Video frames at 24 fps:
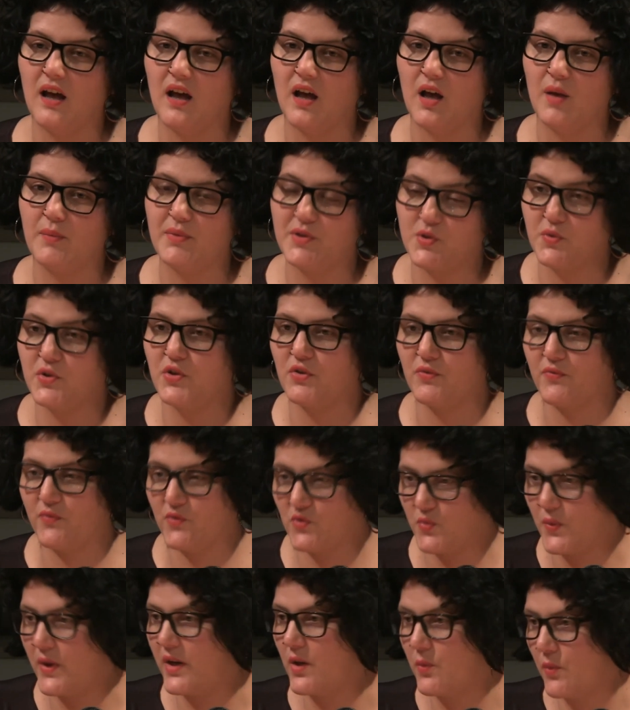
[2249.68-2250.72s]
between
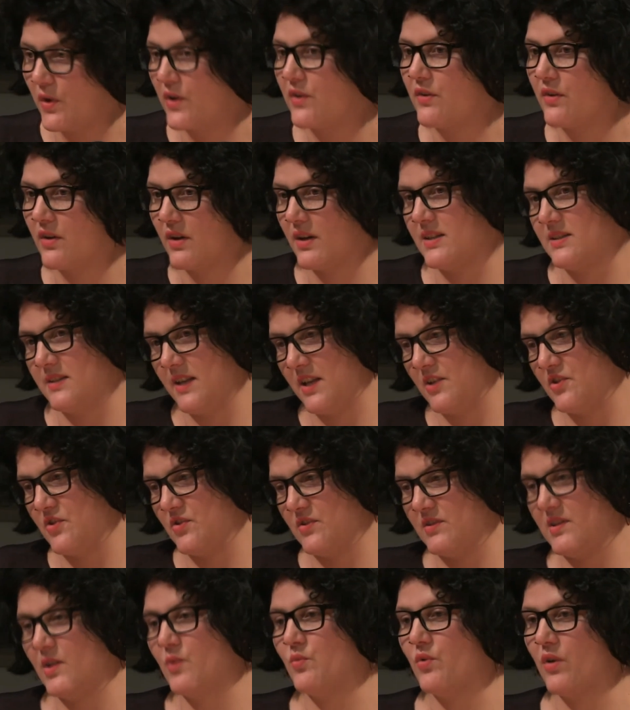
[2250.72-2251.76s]
21 organizations that